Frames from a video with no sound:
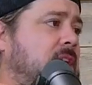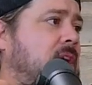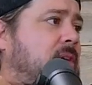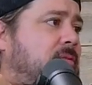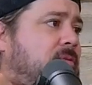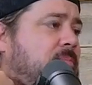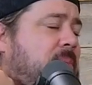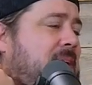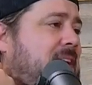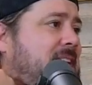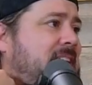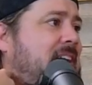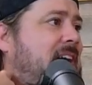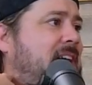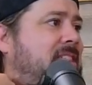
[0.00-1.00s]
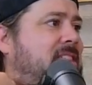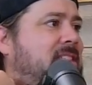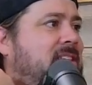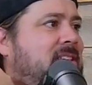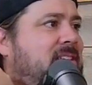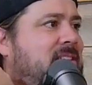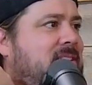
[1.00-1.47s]
of Aww. being
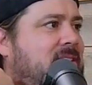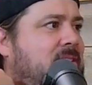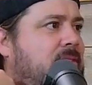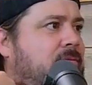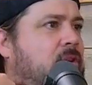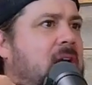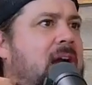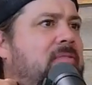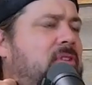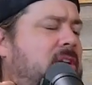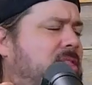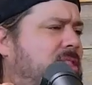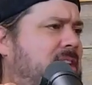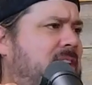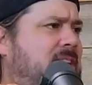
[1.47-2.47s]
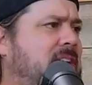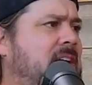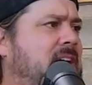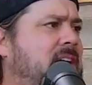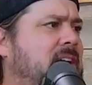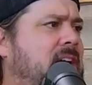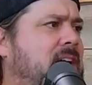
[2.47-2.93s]
yes for nice, everything. Baby.
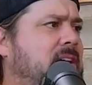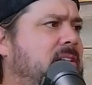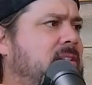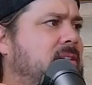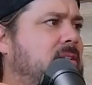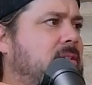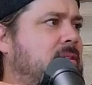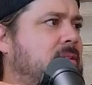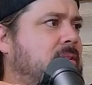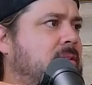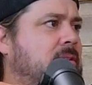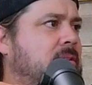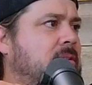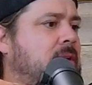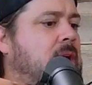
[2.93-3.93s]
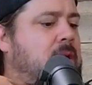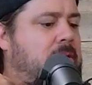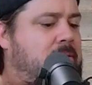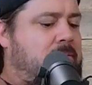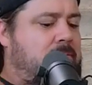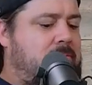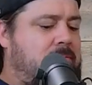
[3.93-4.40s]
Yeah, yes.
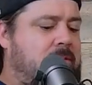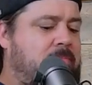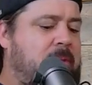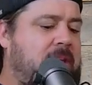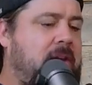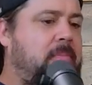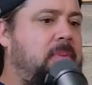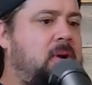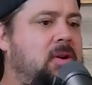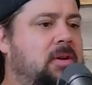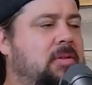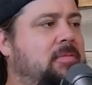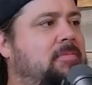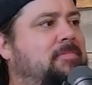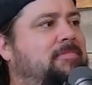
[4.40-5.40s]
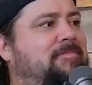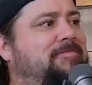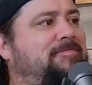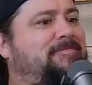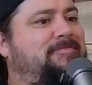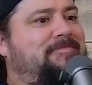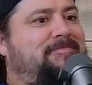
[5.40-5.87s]
Appreciate that. Speaking of Bert,
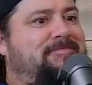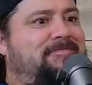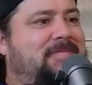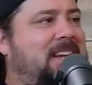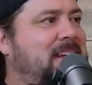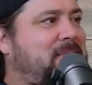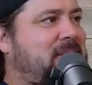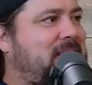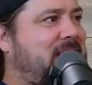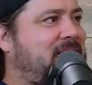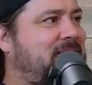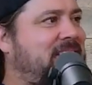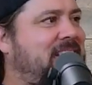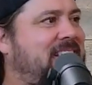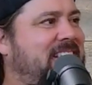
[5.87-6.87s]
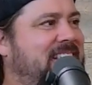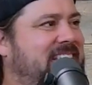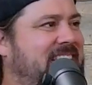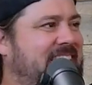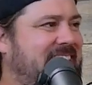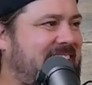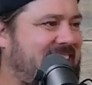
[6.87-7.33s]
I got my sandals.
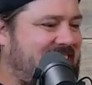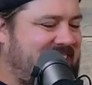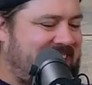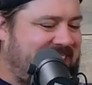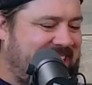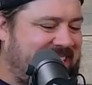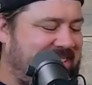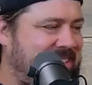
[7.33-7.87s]
Ayo,